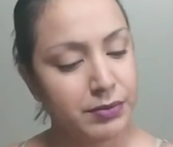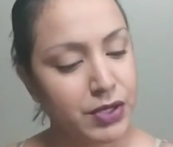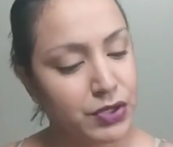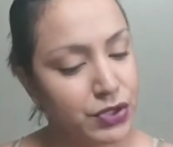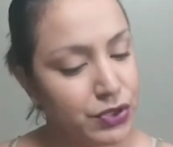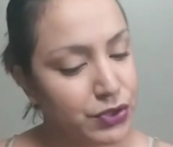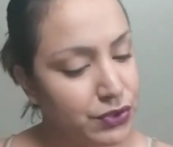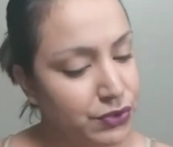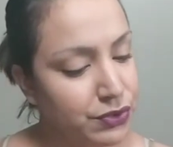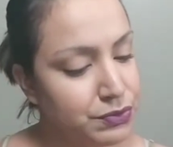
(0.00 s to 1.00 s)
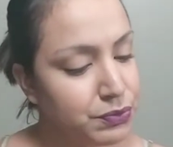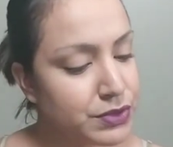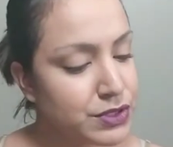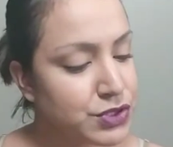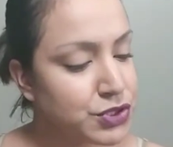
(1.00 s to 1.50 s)
the new
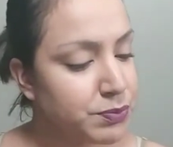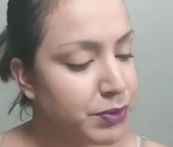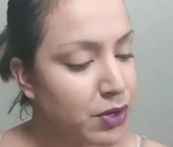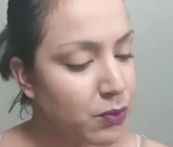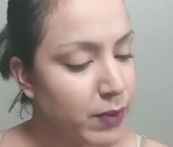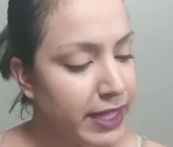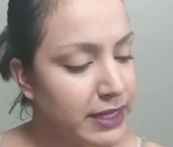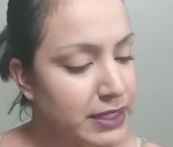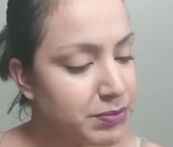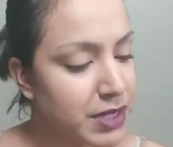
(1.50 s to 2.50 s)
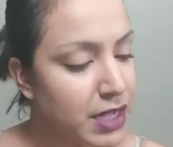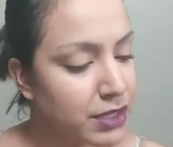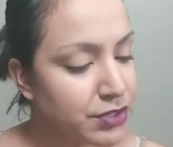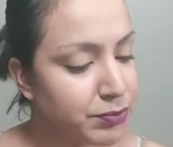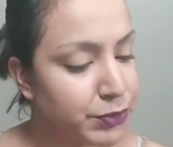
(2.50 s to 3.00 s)
Super Away Lip
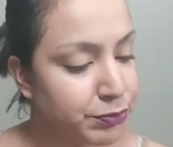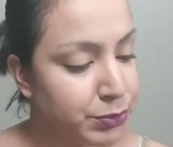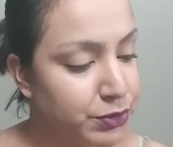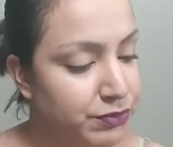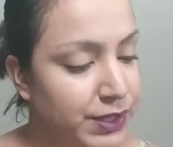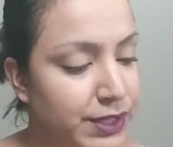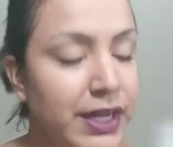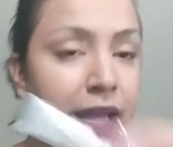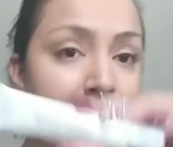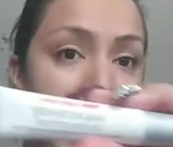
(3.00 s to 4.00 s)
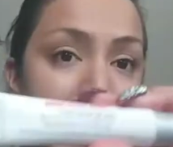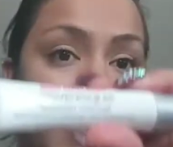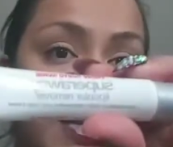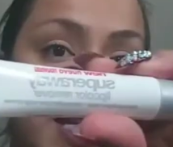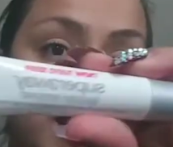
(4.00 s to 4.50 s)
Color Remover, and
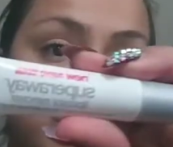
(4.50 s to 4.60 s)
it does